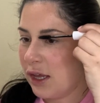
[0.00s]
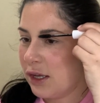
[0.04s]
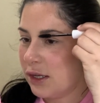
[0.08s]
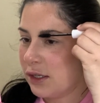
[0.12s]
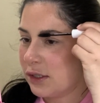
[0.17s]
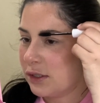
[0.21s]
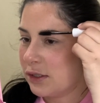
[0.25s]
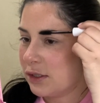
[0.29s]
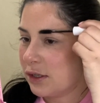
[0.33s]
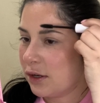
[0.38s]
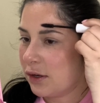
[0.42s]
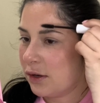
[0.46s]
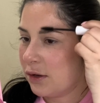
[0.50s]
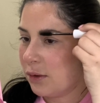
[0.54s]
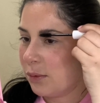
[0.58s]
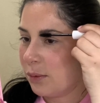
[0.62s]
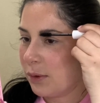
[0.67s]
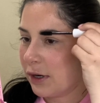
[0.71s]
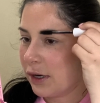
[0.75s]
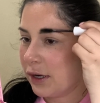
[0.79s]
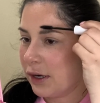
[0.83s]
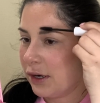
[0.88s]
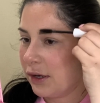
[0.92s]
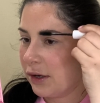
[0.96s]
So we're
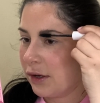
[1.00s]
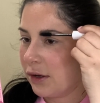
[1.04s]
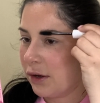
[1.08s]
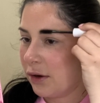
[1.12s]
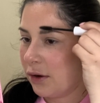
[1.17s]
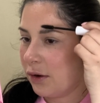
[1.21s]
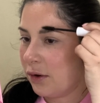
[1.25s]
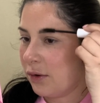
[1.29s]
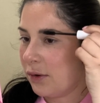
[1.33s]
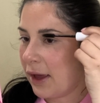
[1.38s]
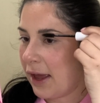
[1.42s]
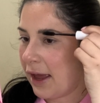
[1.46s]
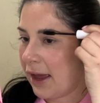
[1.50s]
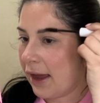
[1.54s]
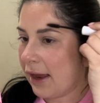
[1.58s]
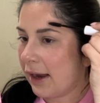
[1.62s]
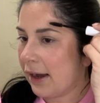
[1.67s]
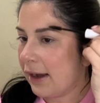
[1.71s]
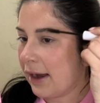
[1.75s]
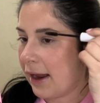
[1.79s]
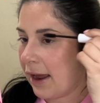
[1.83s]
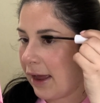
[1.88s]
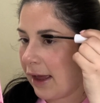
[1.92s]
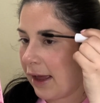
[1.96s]
gonna go
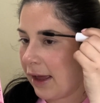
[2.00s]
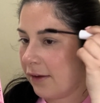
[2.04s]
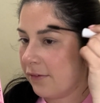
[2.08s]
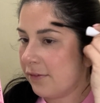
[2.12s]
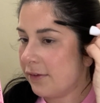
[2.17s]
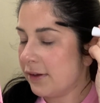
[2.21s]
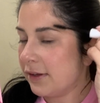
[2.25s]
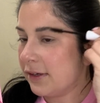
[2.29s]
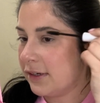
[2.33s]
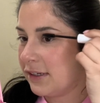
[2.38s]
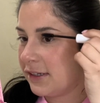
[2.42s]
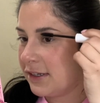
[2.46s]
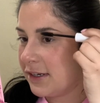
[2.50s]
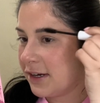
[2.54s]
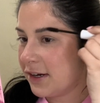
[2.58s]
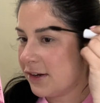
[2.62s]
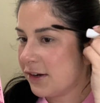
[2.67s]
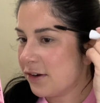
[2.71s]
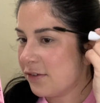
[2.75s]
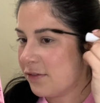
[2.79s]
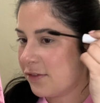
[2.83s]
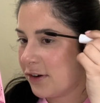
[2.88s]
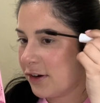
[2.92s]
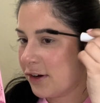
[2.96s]
and have
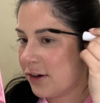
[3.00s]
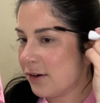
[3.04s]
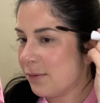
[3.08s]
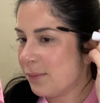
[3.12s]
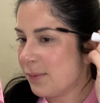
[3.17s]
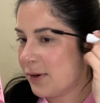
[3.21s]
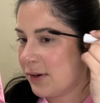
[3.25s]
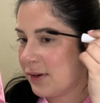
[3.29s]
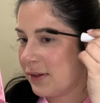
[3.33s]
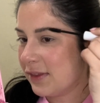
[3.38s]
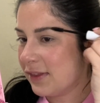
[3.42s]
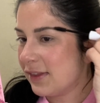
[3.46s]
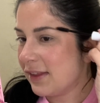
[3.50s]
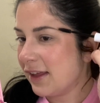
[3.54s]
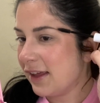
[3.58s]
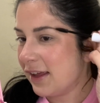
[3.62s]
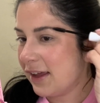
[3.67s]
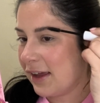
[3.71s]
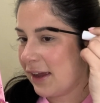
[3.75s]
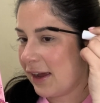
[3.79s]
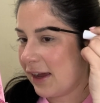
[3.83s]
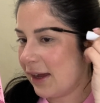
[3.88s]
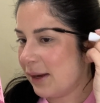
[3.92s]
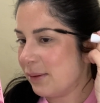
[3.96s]
dinner for her
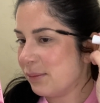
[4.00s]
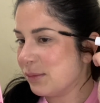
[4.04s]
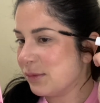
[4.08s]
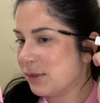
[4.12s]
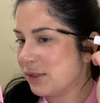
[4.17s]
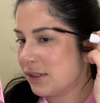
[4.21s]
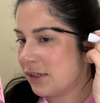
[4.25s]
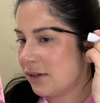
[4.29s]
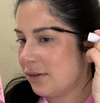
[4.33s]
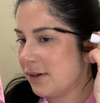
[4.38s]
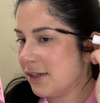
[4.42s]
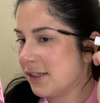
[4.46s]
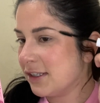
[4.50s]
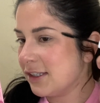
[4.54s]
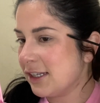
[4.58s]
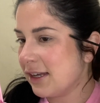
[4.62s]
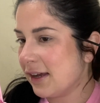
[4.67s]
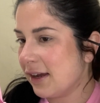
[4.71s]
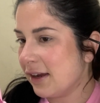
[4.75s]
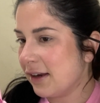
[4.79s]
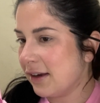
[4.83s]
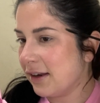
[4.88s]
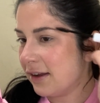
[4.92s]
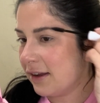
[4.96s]
birthday. I'm so
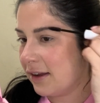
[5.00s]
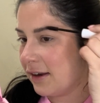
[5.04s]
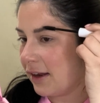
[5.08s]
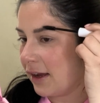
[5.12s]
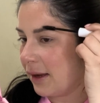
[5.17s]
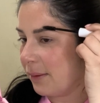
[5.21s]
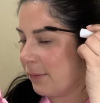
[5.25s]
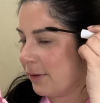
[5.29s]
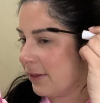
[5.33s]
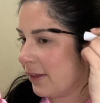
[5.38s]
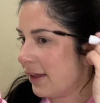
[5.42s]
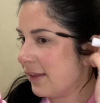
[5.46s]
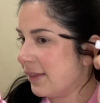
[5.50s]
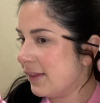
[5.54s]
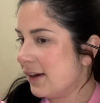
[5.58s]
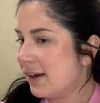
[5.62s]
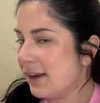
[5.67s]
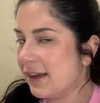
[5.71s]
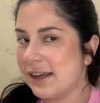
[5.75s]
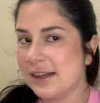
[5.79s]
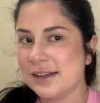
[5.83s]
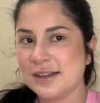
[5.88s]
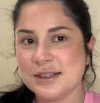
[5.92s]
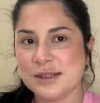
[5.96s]
excited. I'm glad that I
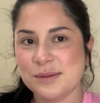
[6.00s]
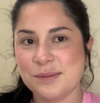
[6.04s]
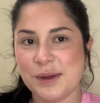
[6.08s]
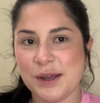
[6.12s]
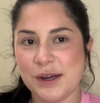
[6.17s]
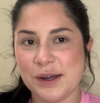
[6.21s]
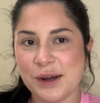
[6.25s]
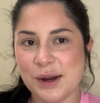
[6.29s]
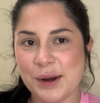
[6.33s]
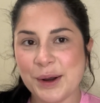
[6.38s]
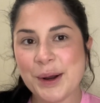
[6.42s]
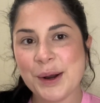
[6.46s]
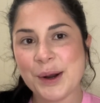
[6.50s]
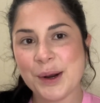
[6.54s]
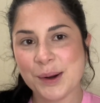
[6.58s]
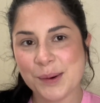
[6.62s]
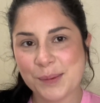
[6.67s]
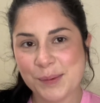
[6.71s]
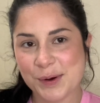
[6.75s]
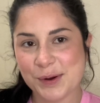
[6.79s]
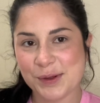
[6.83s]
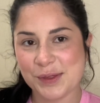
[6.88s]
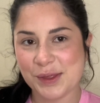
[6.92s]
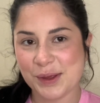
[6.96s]
get to spend her
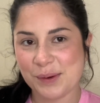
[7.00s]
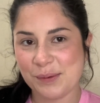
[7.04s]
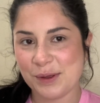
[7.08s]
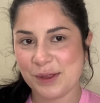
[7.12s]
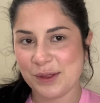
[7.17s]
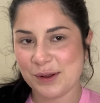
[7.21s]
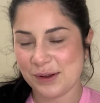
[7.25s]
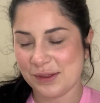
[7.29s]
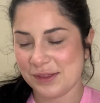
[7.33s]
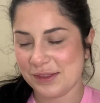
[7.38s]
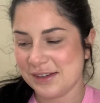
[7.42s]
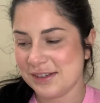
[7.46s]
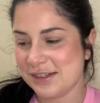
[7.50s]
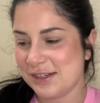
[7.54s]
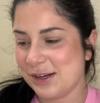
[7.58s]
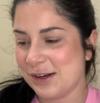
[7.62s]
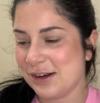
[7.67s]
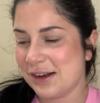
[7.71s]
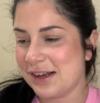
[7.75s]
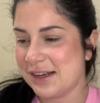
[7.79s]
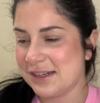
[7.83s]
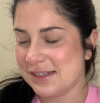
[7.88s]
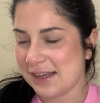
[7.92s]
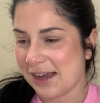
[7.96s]
birthday with her this year
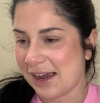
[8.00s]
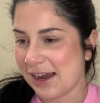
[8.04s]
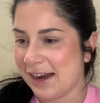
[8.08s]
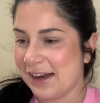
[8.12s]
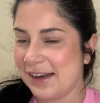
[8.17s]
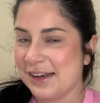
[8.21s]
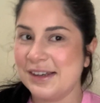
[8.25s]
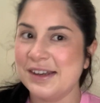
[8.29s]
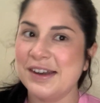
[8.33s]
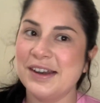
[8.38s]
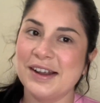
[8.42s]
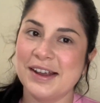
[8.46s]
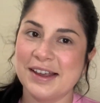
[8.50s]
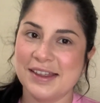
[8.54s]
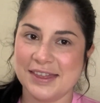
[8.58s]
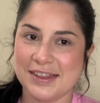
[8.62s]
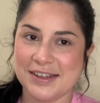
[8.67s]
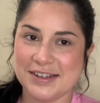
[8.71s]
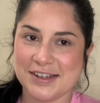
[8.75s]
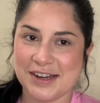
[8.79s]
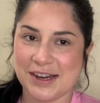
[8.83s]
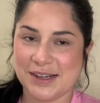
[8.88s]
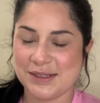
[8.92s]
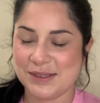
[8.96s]
because I didn't get the
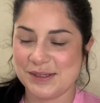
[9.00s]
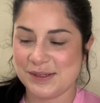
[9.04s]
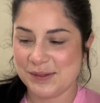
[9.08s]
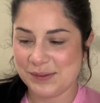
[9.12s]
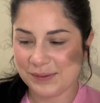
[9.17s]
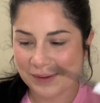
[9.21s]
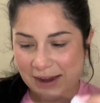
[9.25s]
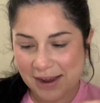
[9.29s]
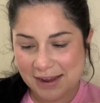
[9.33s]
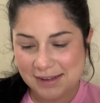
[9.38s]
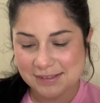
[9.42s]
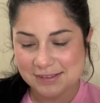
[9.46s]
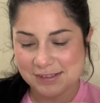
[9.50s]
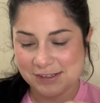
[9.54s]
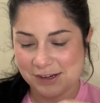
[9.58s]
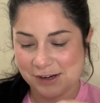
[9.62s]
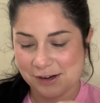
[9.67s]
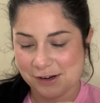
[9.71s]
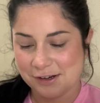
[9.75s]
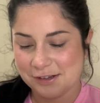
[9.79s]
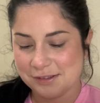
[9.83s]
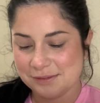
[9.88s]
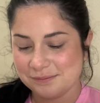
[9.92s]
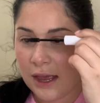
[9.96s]
chance to last
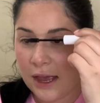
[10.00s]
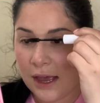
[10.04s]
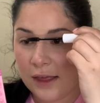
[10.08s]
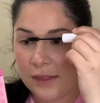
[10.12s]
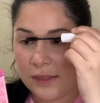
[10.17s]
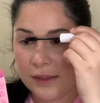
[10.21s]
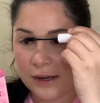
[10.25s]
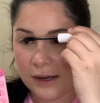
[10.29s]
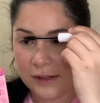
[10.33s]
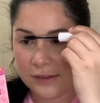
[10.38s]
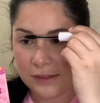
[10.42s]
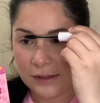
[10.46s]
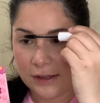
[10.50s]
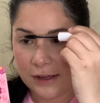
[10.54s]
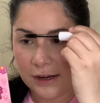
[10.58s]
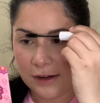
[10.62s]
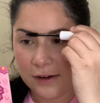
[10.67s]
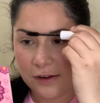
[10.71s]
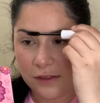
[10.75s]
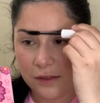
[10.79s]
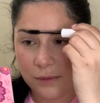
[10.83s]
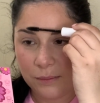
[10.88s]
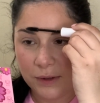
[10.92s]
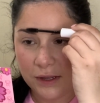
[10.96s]
year. And then at the end
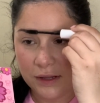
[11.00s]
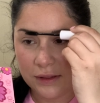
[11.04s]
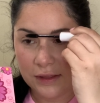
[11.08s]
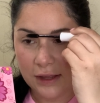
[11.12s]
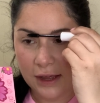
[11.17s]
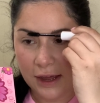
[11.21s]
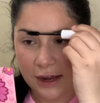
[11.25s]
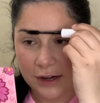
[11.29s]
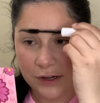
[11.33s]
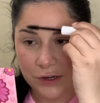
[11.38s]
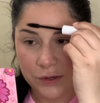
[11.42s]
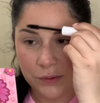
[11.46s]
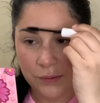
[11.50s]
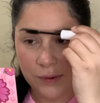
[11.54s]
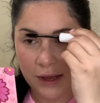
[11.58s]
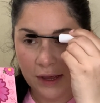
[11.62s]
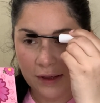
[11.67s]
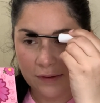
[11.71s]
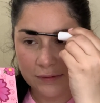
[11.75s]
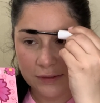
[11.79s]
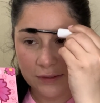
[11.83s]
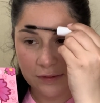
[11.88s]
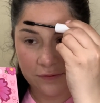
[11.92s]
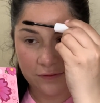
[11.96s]
of the month, I do
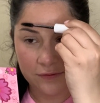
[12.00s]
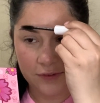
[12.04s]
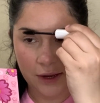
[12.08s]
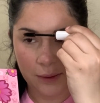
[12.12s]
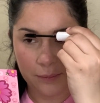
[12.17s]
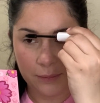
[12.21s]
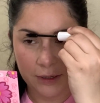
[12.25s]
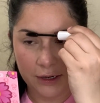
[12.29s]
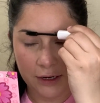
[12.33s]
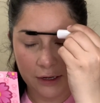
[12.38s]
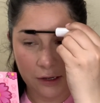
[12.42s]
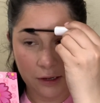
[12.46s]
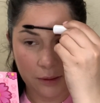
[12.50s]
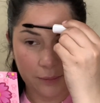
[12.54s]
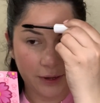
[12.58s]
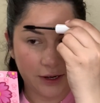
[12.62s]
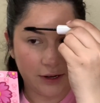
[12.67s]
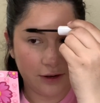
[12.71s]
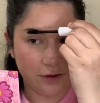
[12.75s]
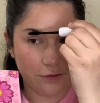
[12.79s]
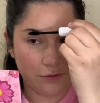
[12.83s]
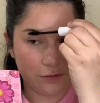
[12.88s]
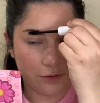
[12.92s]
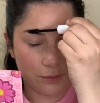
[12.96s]
have some family coming
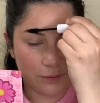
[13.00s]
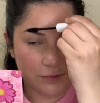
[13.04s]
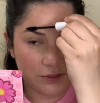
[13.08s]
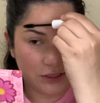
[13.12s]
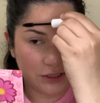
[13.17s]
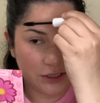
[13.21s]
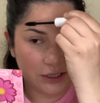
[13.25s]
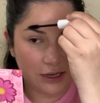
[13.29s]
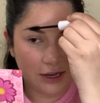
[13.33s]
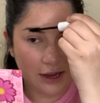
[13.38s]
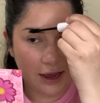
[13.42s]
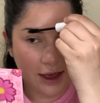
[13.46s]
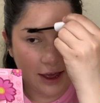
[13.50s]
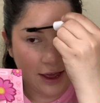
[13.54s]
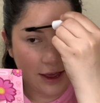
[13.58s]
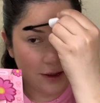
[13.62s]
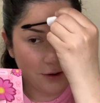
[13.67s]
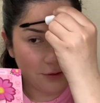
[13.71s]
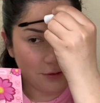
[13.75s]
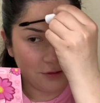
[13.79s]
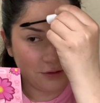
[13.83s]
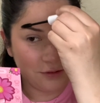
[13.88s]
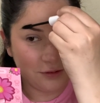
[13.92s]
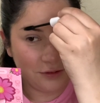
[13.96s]
in from
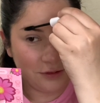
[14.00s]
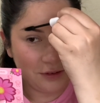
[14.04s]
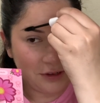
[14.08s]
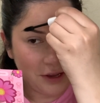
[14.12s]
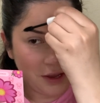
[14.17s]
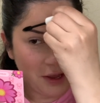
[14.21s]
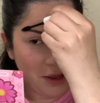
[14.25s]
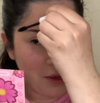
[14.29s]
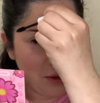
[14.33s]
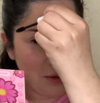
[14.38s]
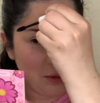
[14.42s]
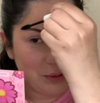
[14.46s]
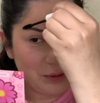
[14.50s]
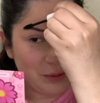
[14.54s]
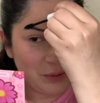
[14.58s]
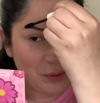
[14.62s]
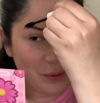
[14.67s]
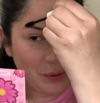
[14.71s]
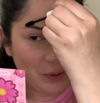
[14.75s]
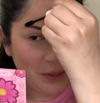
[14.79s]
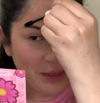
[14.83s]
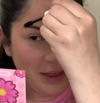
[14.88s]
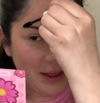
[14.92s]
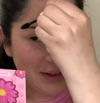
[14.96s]
Seattle,
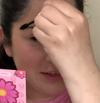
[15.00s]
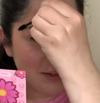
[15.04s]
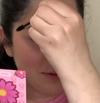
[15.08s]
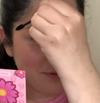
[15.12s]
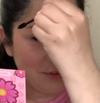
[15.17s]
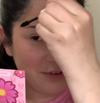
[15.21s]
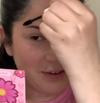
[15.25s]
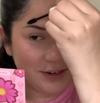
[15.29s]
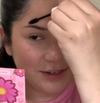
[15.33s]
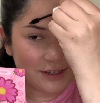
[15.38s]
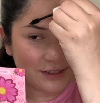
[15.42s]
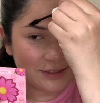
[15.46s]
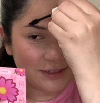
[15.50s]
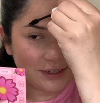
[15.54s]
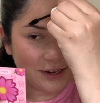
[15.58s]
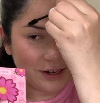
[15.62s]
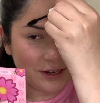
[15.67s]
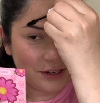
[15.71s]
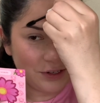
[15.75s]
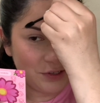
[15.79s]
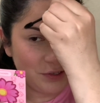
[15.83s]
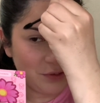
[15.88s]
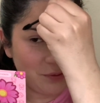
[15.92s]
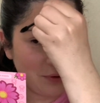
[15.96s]
so that's very
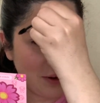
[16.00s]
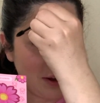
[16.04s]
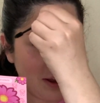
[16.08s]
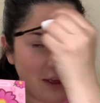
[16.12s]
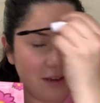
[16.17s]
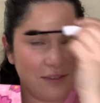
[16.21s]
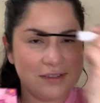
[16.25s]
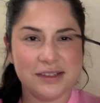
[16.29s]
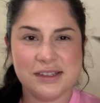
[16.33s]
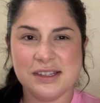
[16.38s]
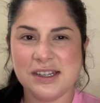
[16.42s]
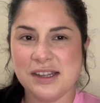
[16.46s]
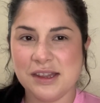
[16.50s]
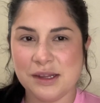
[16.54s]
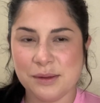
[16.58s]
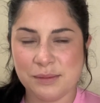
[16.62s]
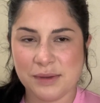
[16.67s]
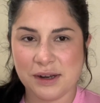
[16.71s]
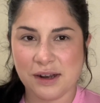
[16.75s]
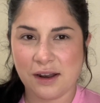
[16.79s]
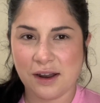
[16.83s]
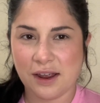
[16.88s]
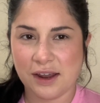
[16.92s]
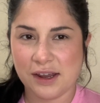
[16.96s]
exciting too. I haven't seen them
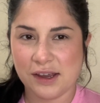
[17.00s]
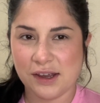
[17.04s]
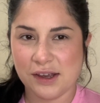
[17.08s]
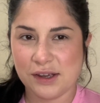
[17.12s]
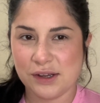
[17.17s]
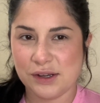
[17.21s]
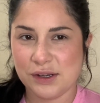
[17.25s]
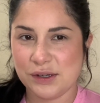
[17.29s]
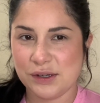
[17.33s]
in like